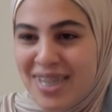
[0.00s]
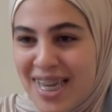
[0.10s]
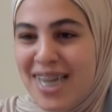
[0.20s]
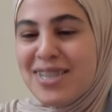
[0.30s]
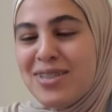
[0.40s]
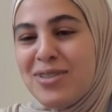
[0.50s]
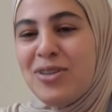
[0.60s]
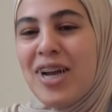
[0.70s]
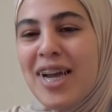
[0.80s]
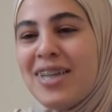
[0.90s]
Yes,
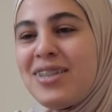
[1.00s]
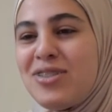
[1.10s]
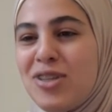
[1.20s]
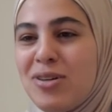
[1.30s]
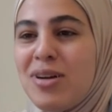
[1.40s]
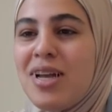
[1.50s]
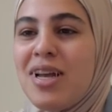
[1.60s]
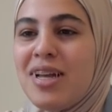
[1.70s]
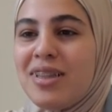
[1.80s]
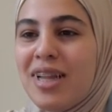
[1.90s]
correct. So
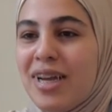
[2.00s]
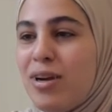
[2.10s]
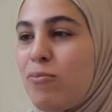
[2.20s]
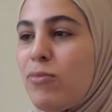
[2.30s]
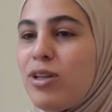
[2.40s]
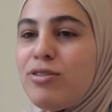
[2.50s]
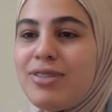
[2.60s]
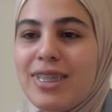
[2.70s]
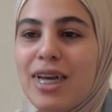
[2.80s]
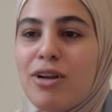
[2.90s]
like when you
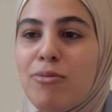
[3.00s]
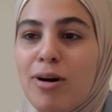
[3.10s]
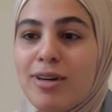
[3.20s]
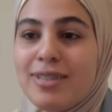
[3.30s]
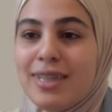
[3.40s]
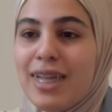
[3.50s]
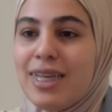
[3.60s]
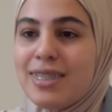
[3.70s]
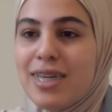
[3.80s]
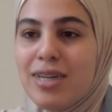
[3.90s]
see that your water is
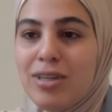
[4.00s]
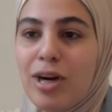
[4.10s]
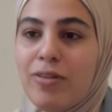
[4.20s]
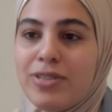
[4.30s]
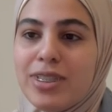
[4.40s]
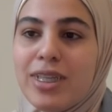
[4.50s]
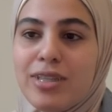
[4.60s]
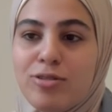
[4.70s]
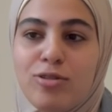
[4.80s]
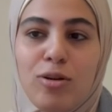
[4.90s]
lessened, obviously
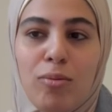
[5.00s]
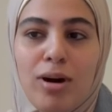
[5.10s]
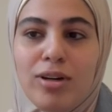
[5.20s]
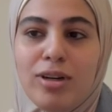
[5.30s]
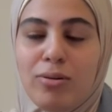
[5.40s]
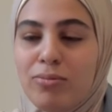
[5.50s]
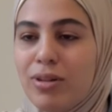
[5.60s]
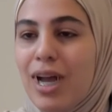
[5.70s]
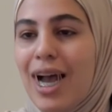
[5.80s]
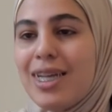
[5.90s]
the water
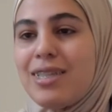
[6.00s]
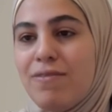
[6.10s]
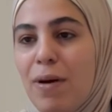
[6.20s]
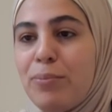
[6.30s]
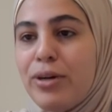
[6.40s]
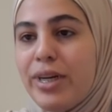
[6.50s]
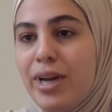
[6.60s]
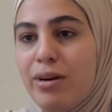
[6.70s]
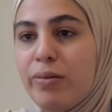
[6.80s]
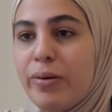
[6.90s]
has
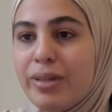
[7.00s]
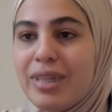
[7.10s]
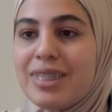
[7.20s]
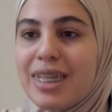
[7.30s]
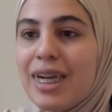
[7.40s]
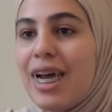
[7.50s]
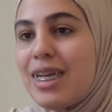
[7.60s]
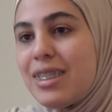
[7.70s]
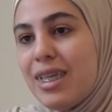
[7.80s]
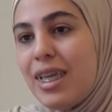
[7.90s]
evaporated, or the sun
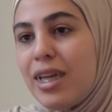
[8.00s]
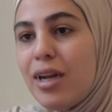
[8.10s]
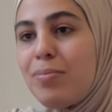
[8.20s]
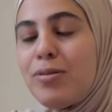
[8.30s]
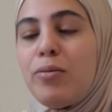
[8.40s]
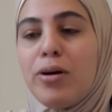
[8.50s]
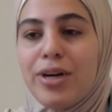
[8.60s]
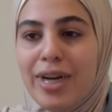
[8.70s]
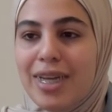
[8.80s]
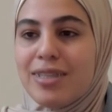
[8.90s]
has heated up the water
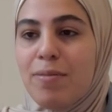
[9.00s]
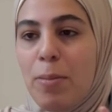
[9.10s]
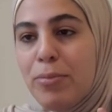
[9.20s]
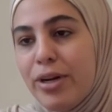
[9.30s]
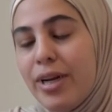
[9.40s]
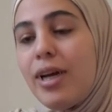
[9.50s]
and it has evaporated.